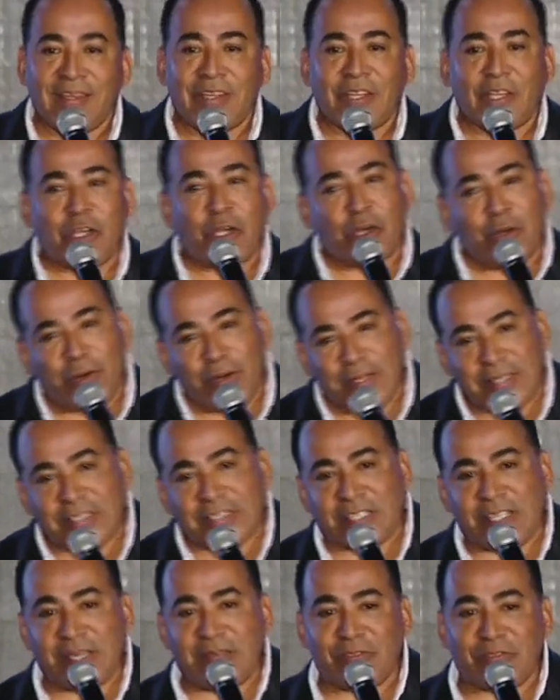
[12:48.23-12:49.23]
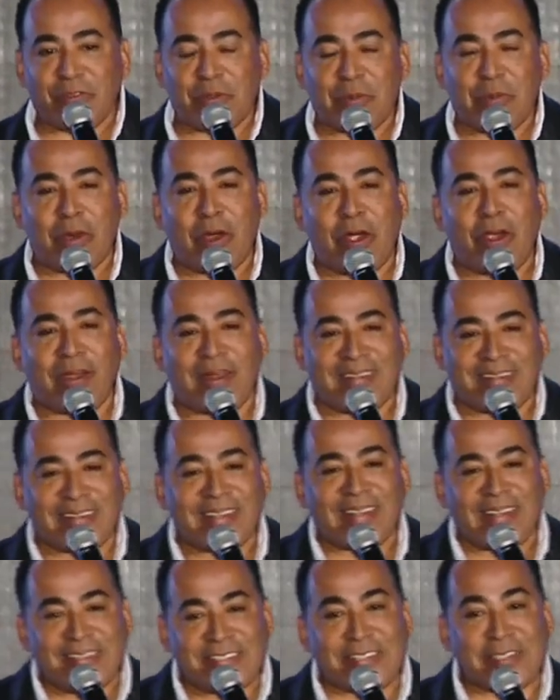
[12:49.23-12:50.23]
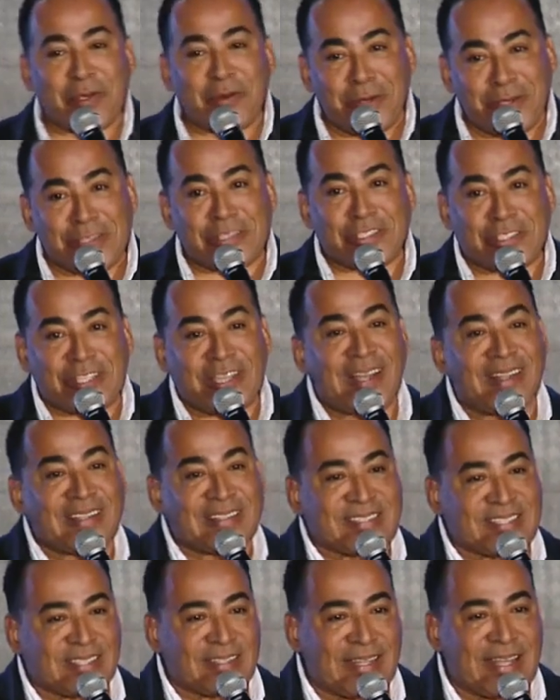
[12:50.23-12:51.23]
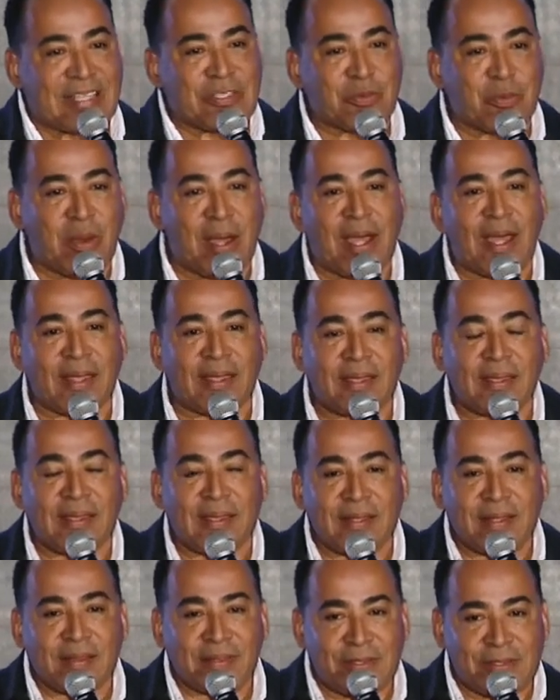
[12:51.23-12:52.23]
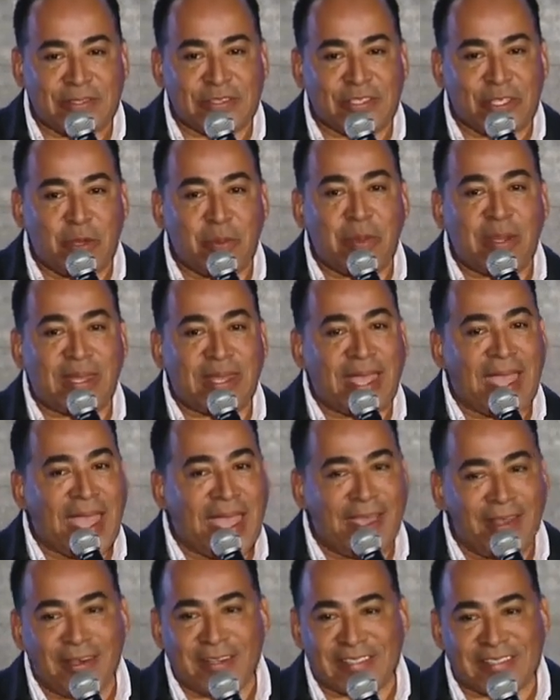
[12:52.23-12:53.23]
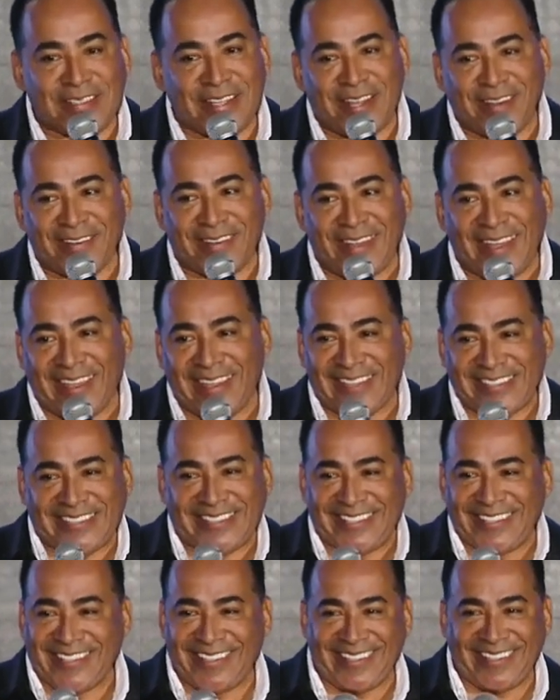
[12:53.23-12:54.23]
courage comes from your heart, and so does jealousy. That's why there's so many haters nowadays.